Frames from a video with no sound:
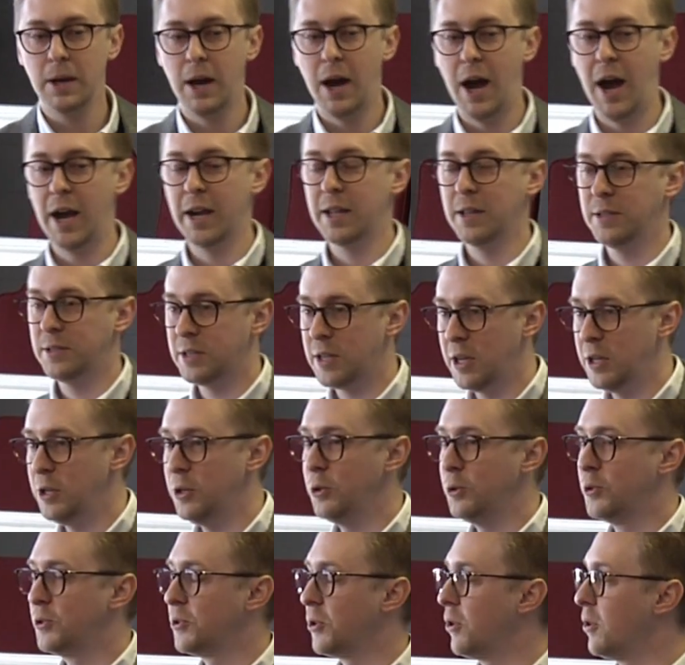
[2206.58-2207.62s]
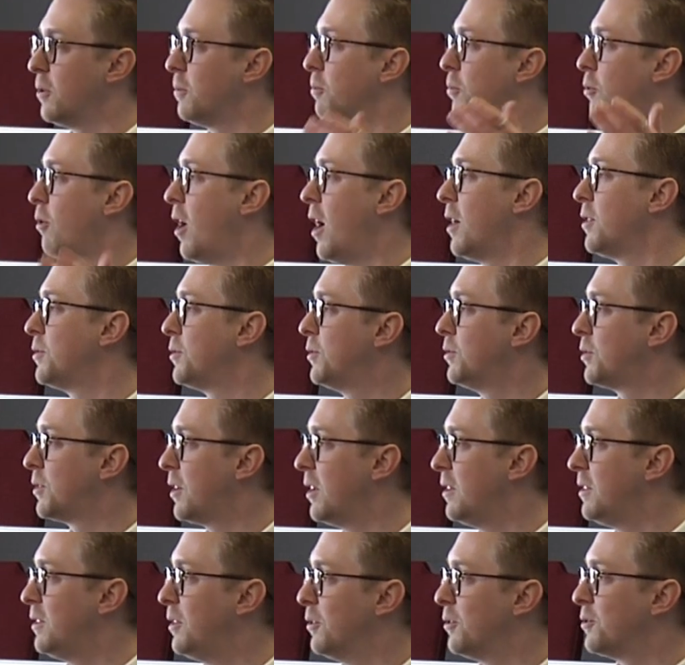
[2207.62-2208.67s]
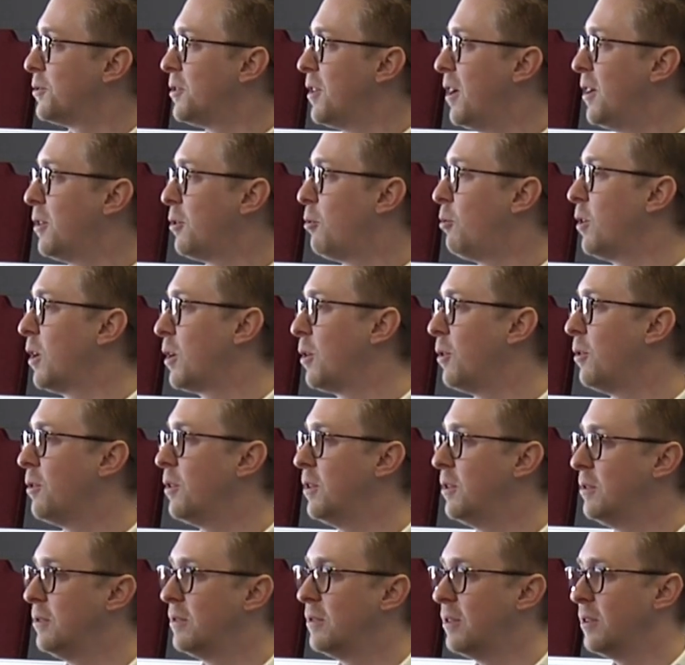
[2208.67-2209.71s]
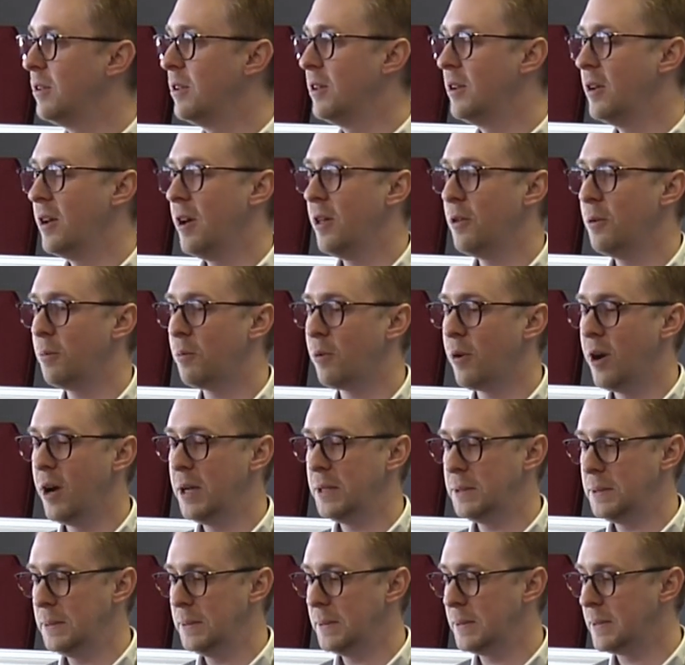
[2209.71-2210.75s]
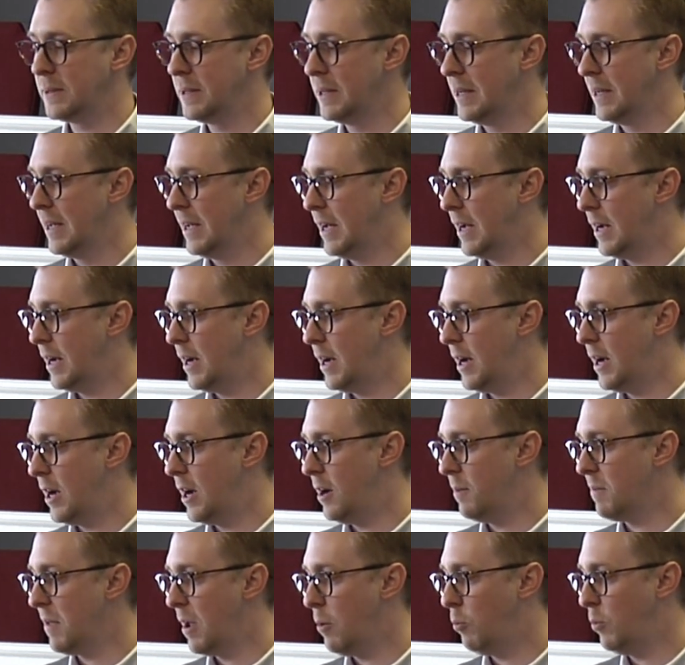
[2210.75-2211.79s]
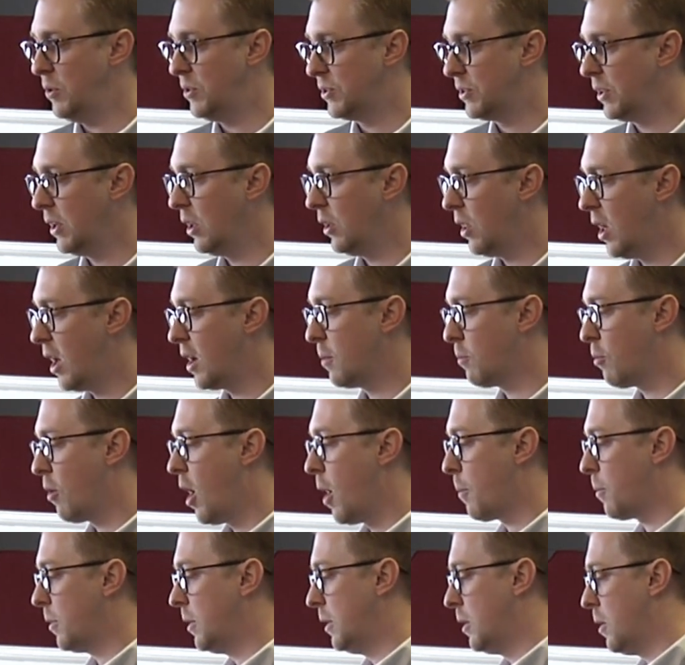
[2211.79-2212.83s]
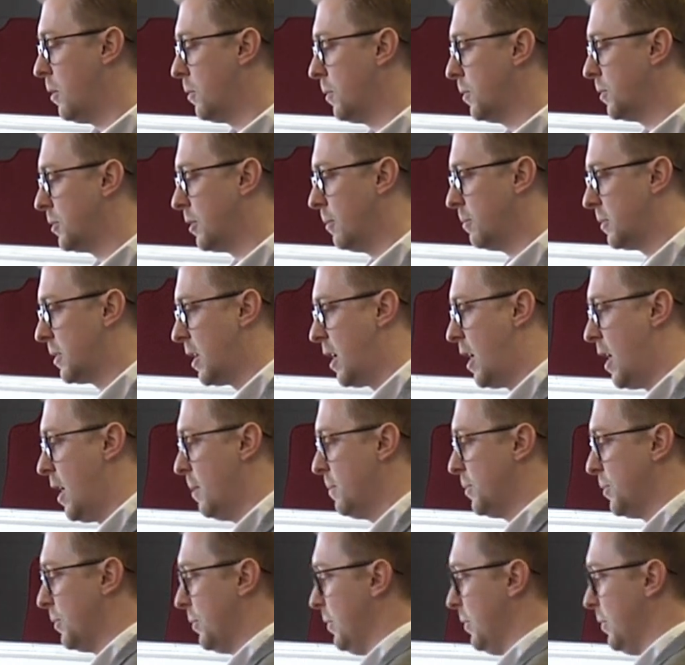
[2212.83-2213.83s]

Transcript: I can tell you certain prices get deals done quicker than other prices. And we see a lot of property owners sometimes